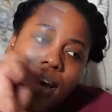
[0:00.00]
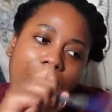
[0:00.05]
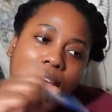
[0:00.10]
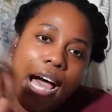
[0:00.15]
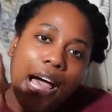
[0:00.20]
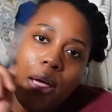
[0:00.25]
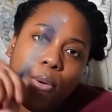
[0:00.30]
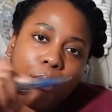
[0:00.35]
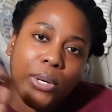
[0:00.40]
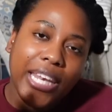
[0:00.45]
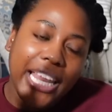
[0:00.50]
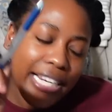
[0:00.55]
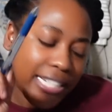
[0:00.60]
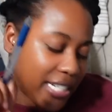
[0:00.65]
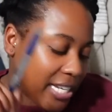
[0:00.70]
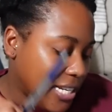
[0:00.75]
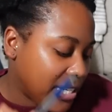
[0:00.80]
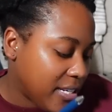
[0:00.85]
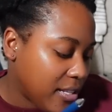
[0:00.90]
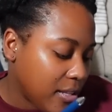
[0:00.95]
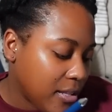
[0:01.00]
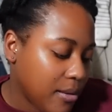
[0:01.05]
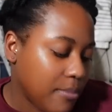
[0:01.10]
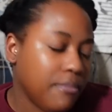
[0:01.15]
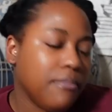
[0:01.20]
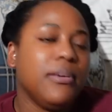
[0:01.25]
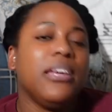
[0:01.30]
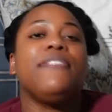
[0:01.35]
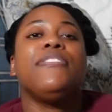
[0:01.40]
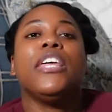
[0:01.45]
I would like to get to
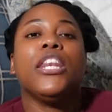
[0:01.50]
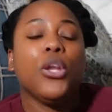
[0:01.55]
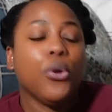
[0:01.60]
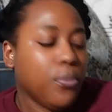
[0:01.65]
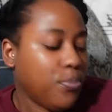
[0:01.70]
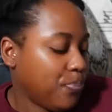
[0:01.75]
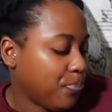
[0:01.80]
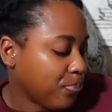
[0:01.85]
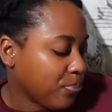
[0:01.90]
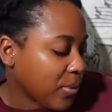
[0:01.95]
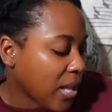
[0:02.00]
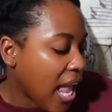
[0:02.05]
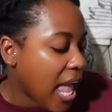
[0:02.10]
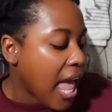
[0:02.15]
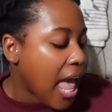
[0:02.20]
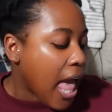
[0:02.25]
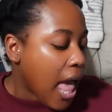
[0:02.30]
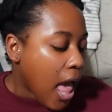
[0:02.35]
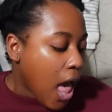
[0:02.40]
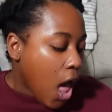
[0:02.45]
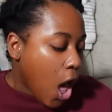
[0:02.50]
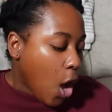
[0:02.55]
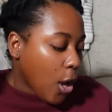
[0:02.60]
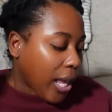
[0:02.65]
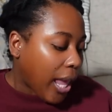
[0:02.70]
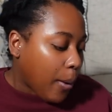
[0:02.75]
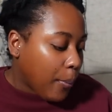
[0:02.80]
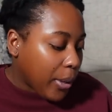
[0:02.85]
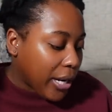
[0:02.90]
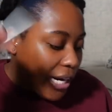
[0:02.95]
them if they do.
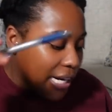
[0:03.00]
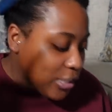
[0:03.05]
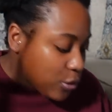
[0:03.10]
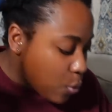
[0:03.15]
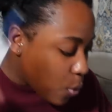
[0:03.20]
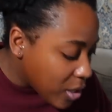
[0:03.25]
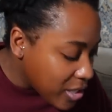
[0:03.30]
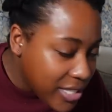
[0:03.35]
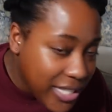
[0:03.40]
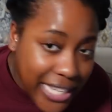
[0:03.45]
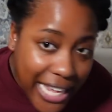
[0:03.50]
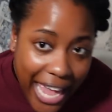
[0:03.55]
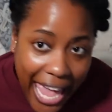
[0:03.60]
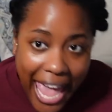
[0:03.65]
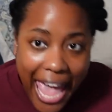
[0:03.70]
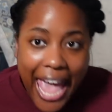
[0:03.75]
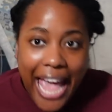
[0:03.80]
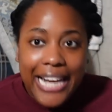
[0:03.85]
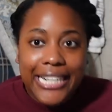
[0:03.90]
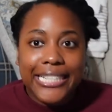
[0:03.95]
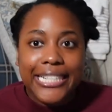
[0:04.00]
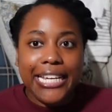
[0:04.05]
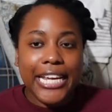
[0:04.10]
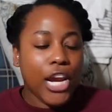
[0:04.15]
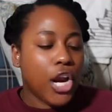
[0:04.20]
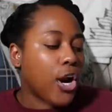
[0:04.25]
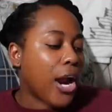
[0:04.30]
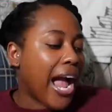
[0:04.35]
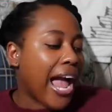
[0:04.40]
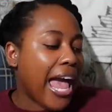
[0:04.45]
Okay, we're getting towards the end
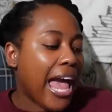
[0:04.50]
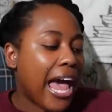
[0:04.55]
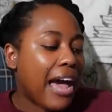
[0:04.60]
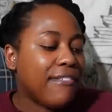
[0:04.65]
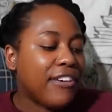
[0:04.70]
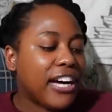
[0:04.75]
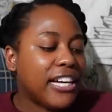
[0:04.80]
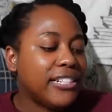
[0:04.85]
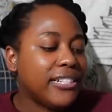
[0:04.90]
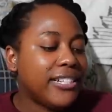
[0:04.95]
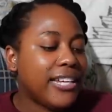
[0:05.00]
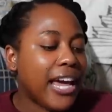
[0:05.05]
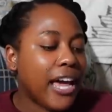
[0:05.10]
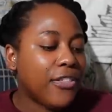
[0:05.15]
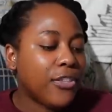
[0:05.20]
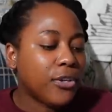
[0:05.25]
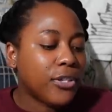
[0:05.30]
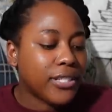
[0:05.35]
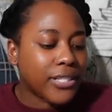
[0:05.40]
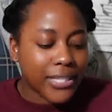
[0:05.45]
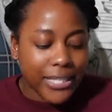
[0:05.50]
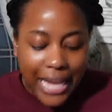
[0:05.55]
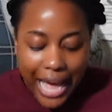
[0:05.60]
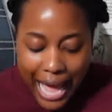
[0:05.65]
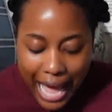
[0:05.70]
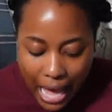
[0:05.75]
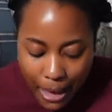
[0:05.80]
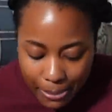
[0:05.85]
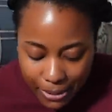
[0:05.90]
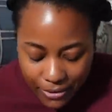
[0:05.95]
here. I have Untethered
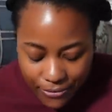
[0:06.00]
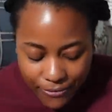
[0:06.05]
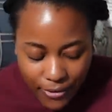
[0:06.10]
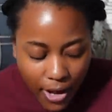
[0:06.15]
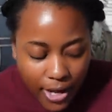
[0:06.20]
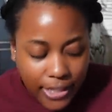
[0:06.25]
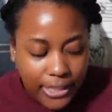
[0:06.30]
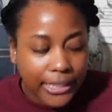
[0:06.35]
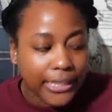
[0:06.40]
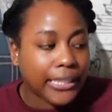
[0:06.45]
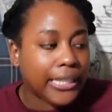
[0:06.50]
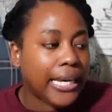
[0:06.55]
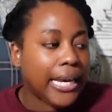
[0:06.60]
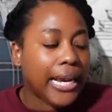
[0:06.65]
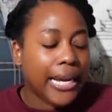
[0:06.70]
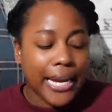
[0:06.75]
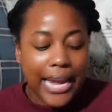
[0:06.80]
Sky by Fonda Lee.